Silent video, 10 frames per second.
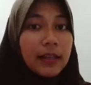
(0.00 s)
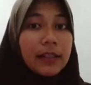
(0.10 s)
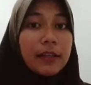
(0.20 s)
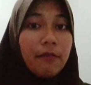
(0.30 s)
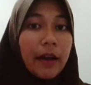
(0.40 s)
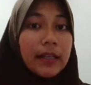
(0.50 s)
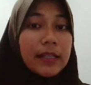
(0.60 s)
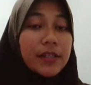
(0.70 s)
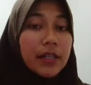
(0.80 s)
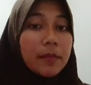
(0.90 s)
define a
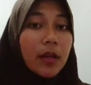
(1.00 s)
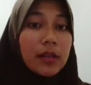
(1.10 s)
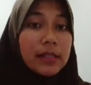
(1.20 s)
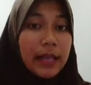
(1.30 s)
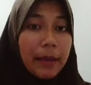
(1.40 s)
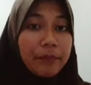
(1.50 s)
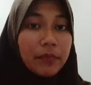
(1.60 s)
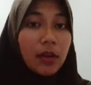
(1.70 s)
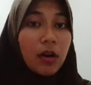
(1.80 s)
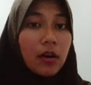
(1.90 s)
term concept
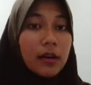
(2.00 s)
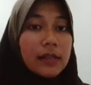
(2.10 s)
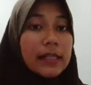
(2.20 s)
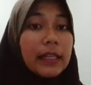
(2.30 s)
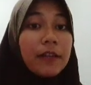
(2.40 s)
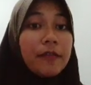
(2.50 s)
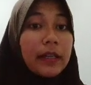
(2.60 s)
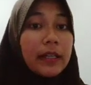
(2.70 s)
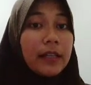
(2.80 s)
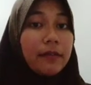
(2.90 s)
or
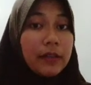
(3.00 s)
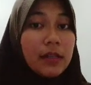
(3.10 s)
significant event,